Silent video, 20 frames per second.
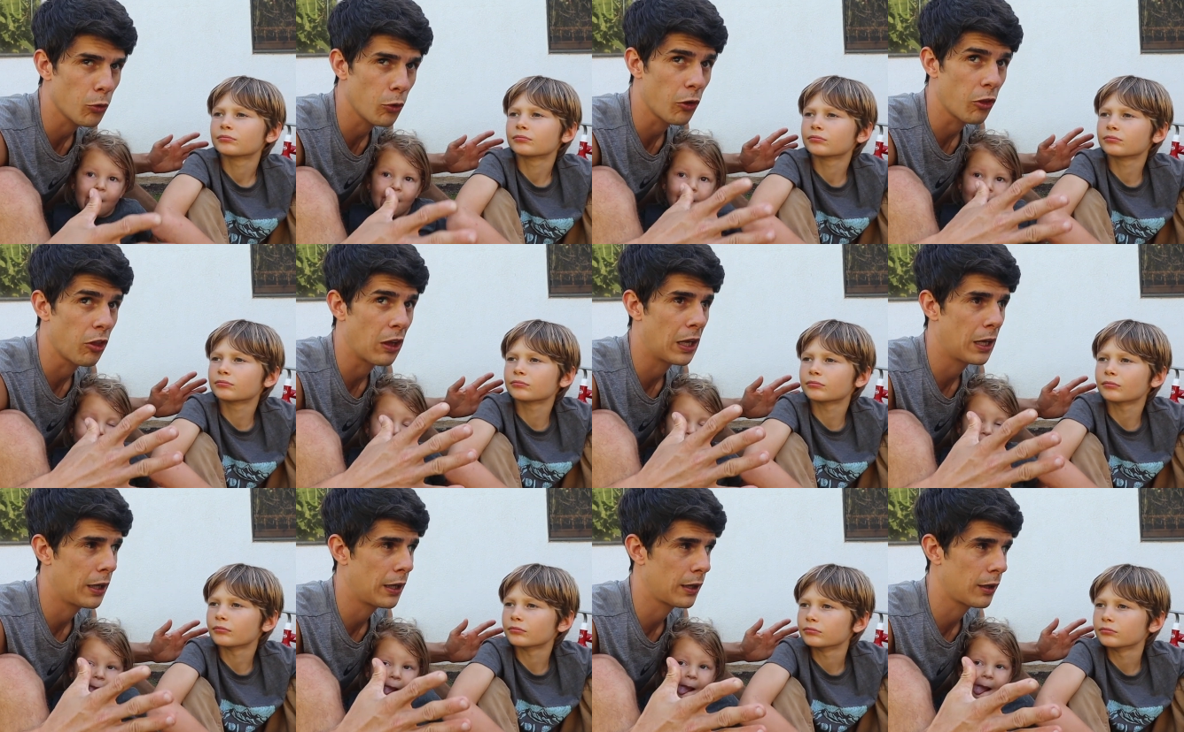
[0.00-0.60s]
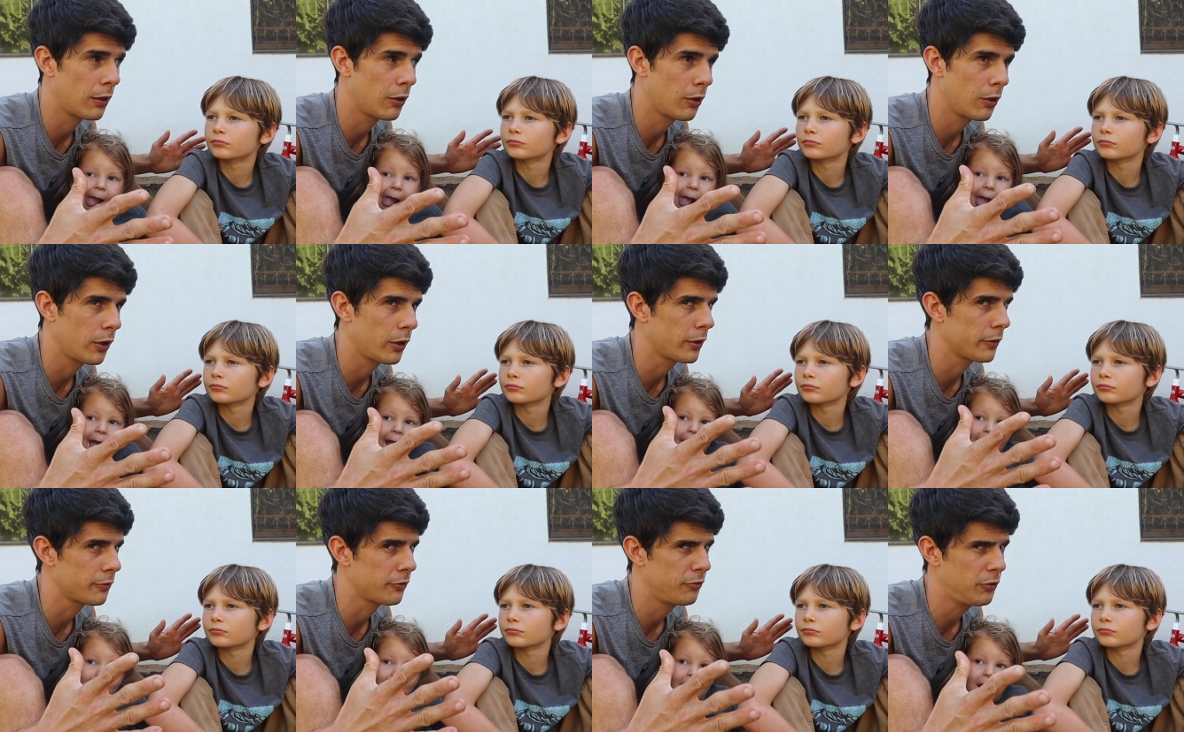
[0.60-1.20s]
Speaker 1: store, they had a
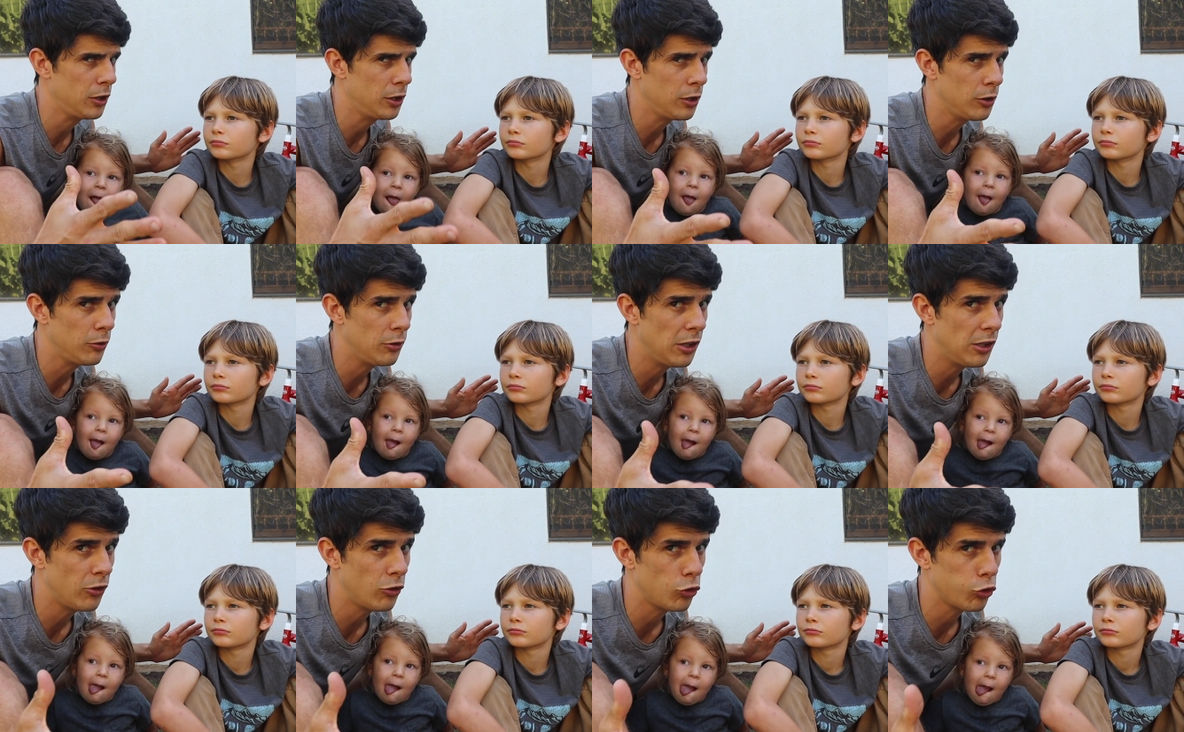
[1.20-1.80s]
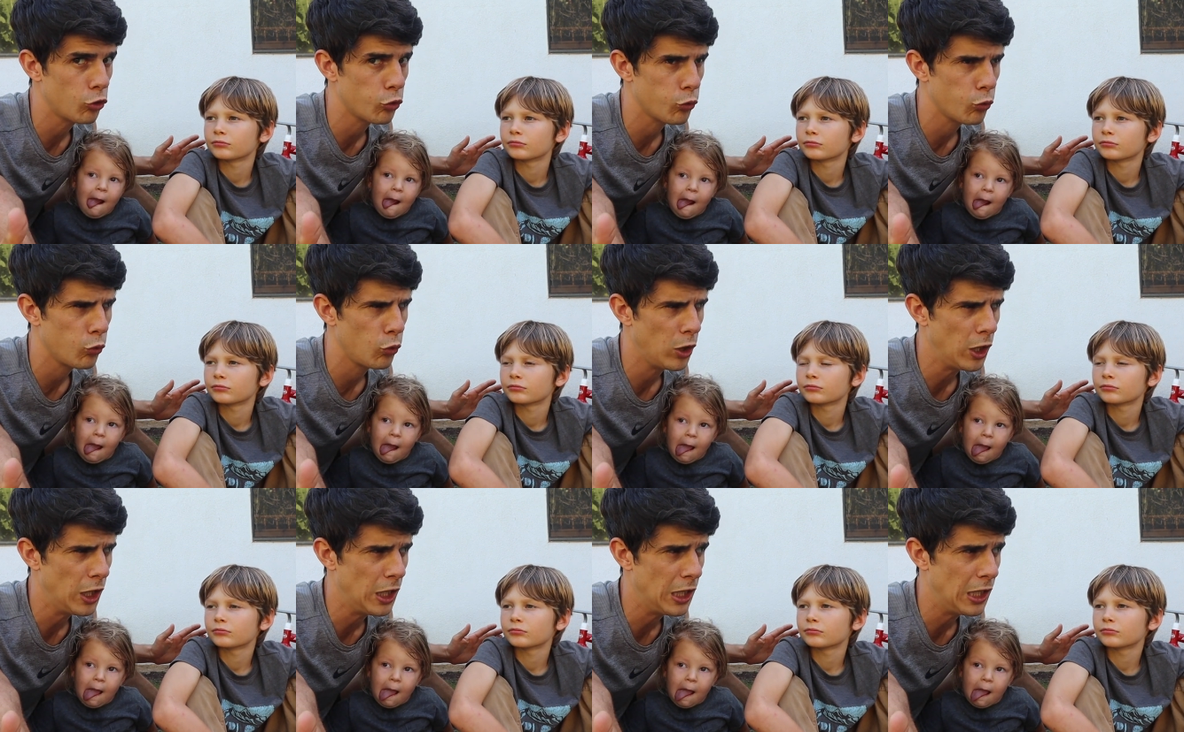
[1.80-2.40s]
lot of very
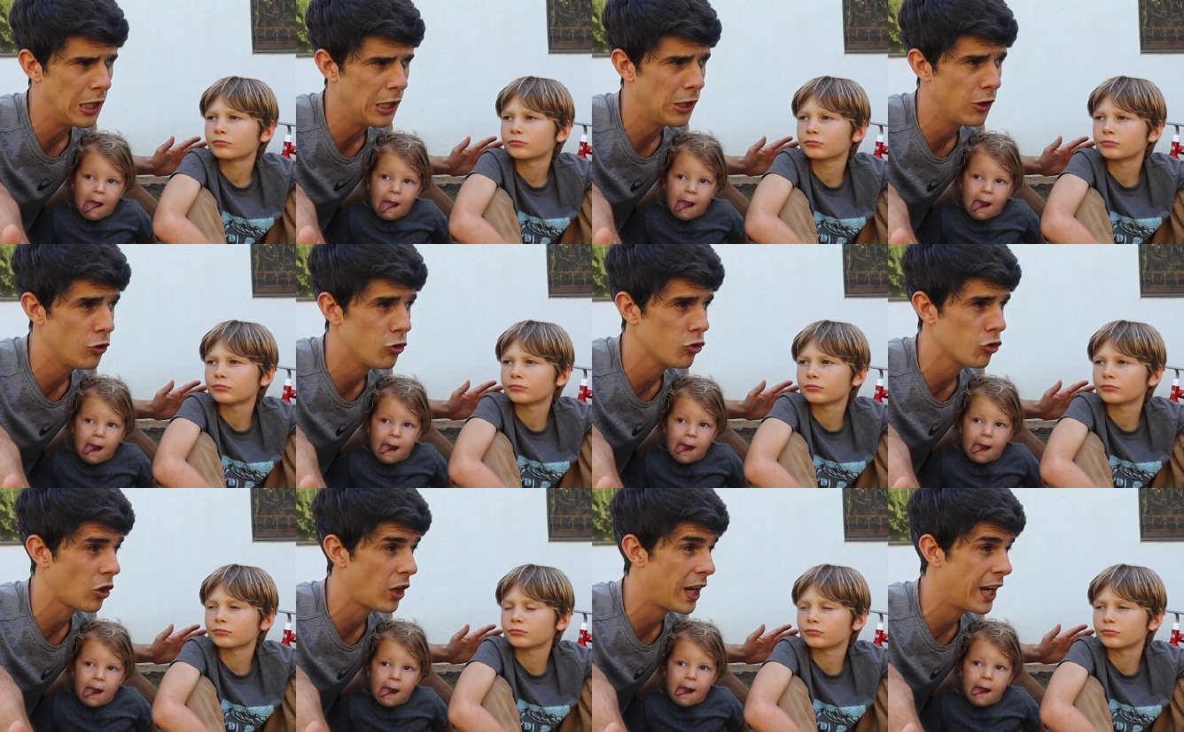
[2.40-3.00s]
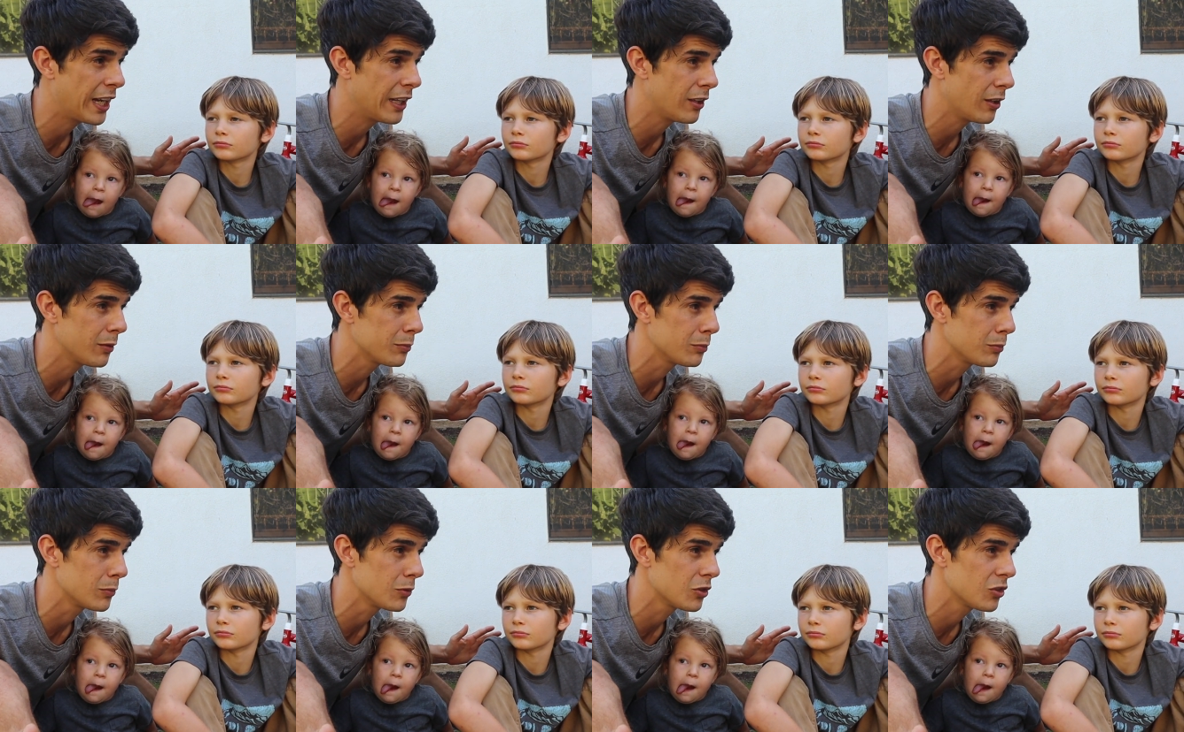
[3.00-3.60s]
strange
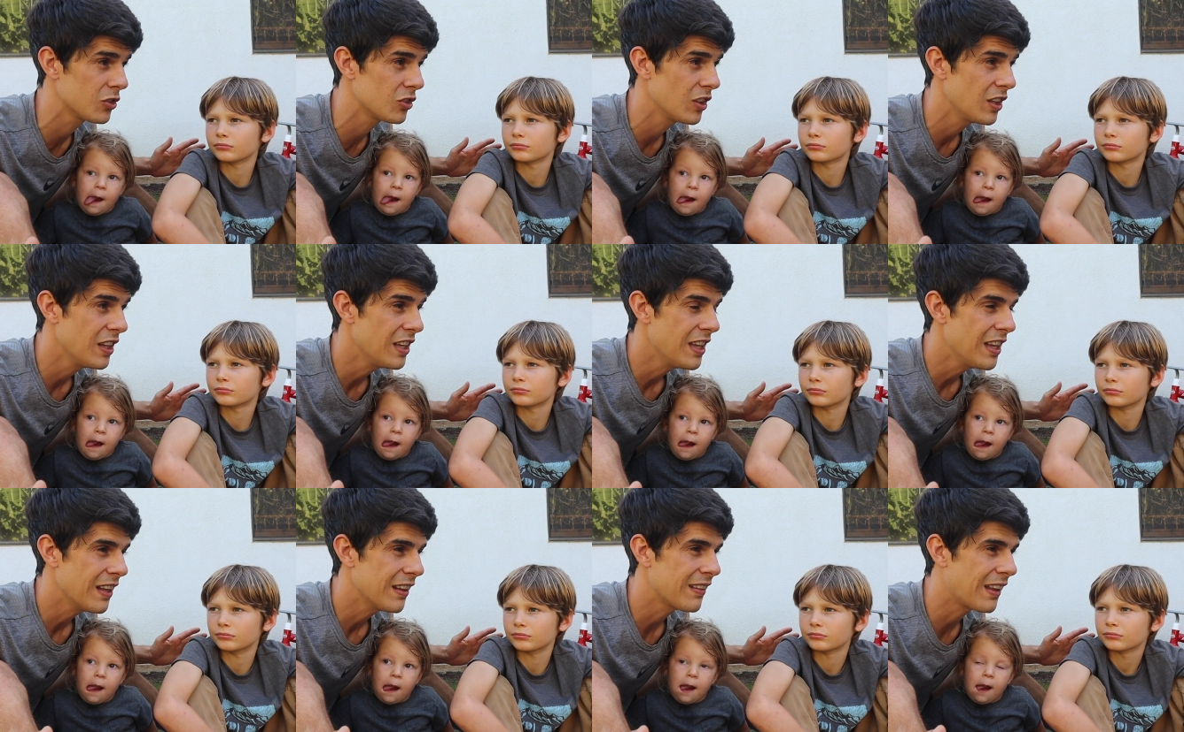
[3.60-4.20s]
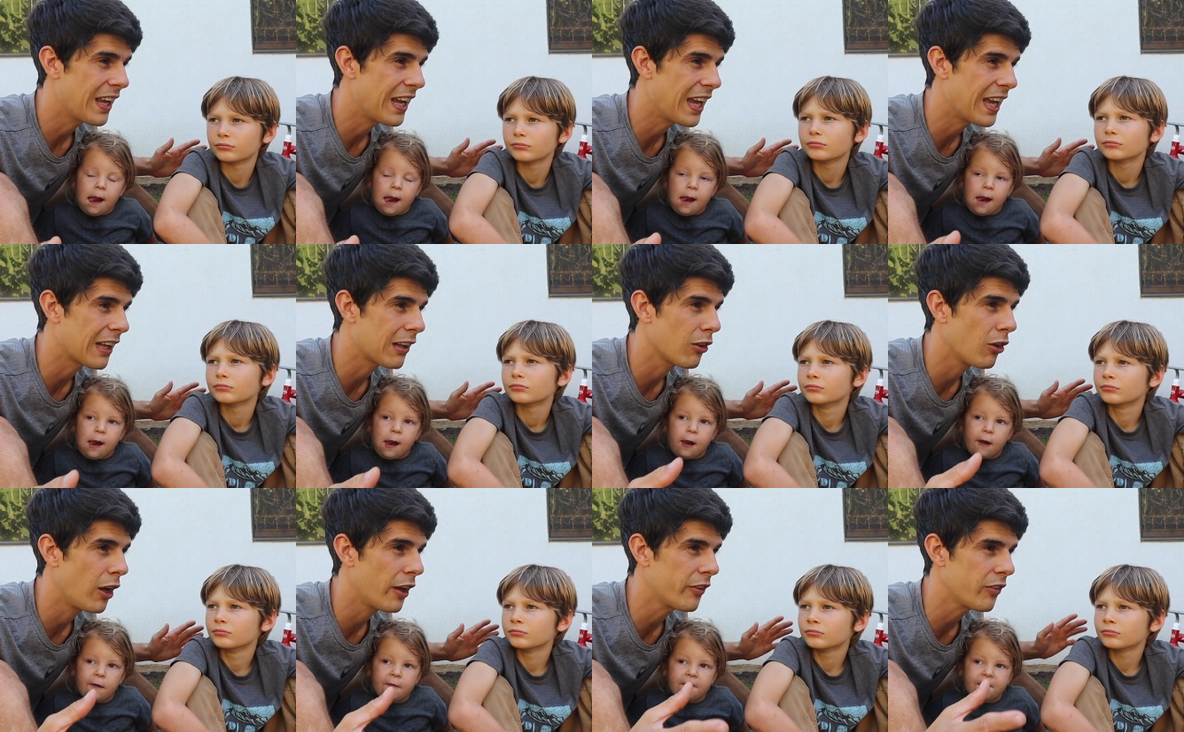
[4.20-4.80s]
items. They
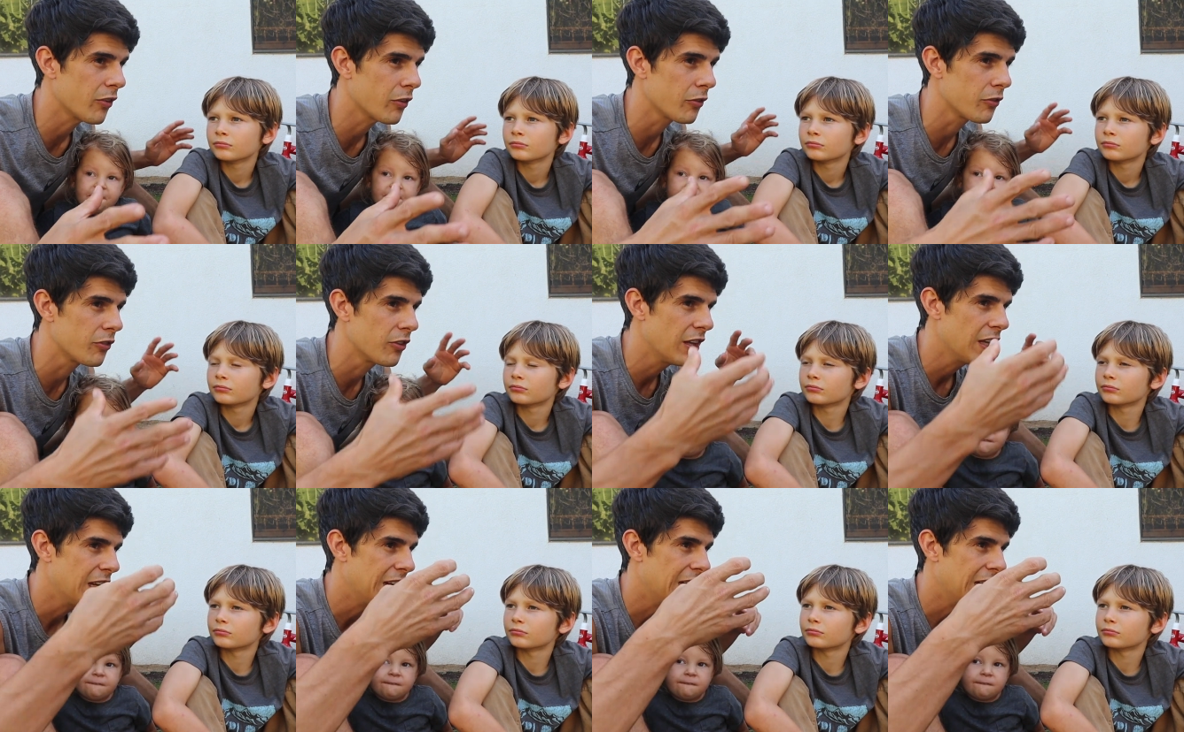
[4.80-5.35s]
had lots of